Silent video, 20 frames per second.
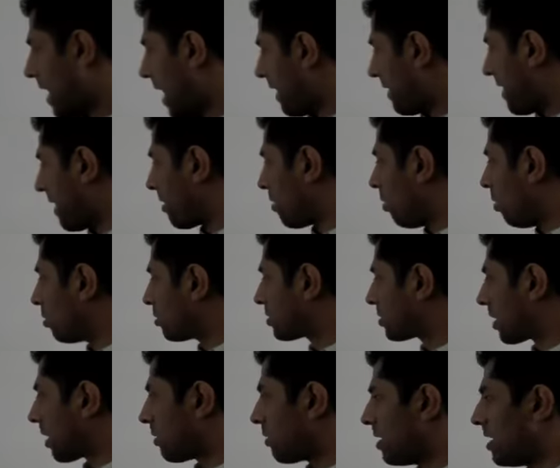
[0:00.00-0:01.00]
and then
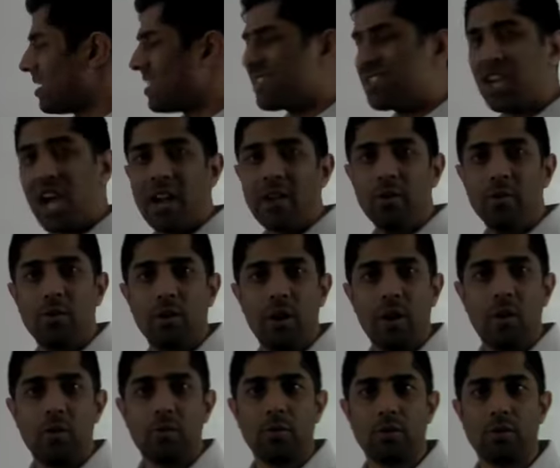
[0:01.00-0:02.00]
also channel
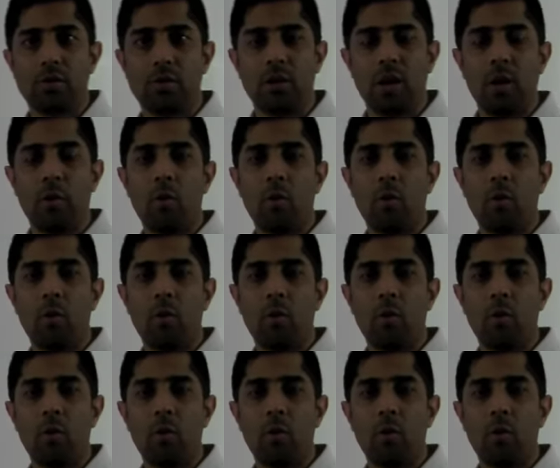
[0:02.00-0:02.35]
goals.